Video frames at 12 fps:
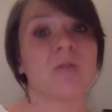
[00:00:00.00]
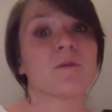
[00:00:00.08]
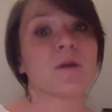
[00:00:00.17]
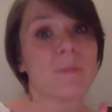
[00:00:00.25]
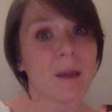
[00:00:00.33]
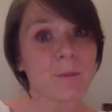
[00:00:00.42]

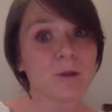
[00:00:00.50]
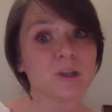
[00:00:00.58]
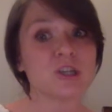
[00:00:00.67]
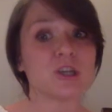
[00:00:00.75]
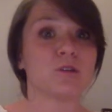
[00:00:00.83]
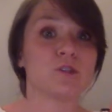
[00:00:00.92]
Remember
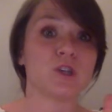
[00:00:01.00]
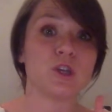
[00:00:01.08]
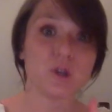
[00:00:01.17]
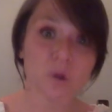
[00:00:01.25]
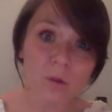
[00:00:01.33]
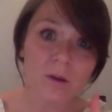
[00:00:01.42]
to use
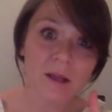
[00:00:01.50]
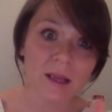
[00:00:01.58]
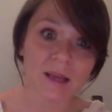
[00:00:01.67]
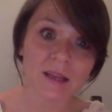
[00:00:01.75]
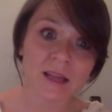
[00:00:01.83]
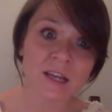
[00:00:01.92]
your
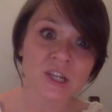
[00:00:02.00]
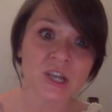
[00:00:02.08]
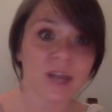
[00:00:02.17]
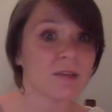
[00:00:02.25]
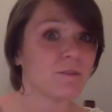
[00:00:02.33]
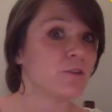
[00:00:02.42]
English,
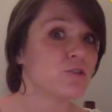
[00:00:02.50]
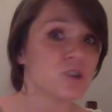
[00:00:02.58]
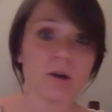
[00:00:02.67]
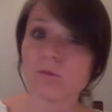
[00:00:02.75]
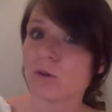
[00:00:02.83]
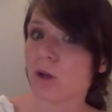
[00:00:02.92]
and if you
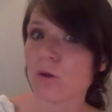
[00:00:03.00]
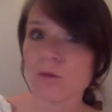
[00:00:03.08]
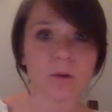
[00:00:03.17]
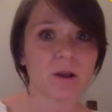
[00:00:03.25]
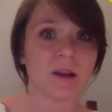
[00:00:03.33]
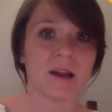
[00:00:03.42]
don't know the
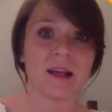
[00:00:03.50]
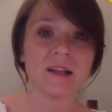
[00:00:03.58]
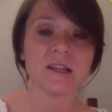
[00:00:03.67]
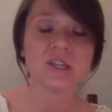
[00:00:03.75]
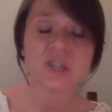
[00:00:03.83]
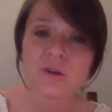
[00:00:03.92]
word in
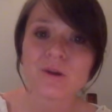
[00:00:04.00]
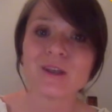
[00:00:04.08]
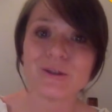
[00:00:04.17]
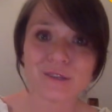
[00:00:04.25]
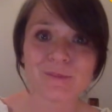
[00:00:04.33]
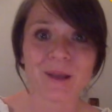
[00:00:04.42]
English, you can
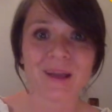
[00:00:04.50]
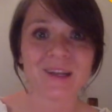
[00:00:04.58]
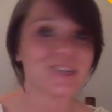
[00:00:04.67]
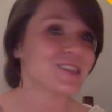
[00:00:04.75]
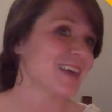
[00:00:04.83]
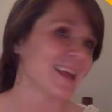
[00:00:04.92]
use
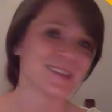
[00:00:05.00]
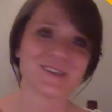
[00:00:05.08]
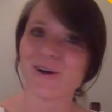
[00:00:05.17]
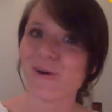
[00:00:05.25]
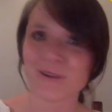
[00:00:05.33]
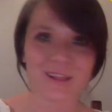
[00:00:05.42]
Spanish. That's
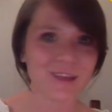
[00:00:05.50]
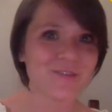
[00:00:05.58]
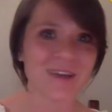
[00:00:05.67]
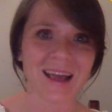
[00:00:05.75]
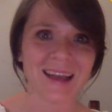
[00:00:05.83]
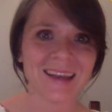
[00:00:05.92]
totally fine.